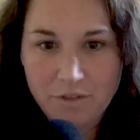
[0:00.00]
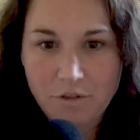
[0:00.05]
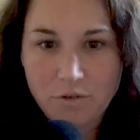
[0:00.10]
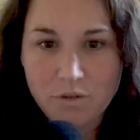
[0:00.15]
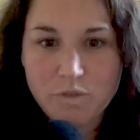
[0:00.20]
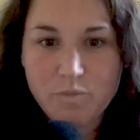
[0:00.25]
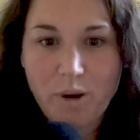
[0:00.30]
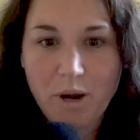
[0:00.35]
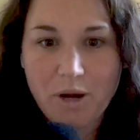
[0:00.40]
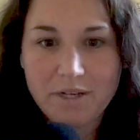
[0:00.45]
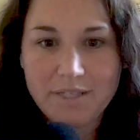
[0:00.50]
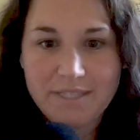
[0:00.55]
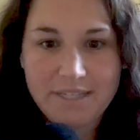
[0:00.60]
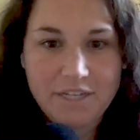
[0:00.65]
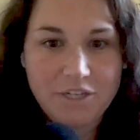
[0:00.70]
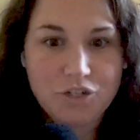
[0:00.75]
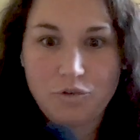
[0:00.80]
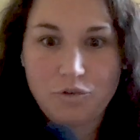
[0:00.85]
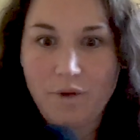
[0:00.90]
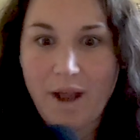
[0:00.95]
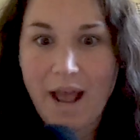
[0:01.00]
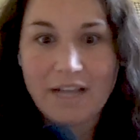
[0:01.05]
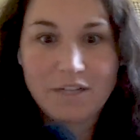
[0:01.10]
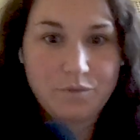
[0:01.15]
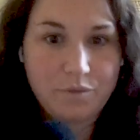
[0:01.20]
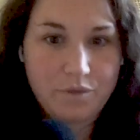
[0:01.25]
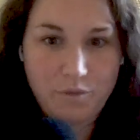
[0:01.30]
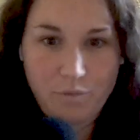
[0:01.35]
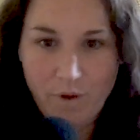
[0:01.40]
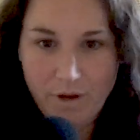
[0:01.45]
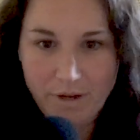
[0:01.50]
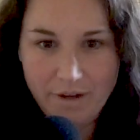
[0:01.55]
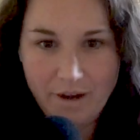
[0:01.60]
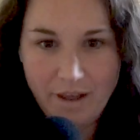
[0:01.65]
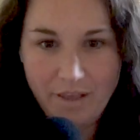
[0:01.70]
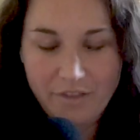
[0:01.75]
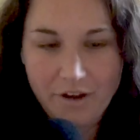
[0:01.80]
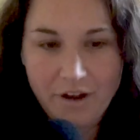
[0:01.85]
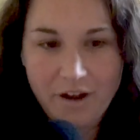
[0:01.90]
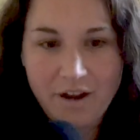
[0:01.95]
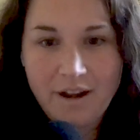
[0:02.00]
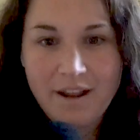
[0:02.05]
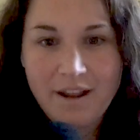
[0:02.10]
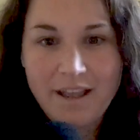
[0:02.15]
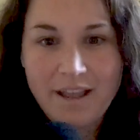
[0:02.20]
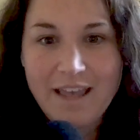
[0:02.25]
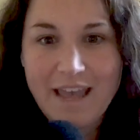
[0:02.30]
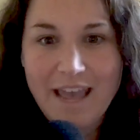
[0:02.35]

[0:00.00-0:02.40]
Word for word: and those parts interact with one another.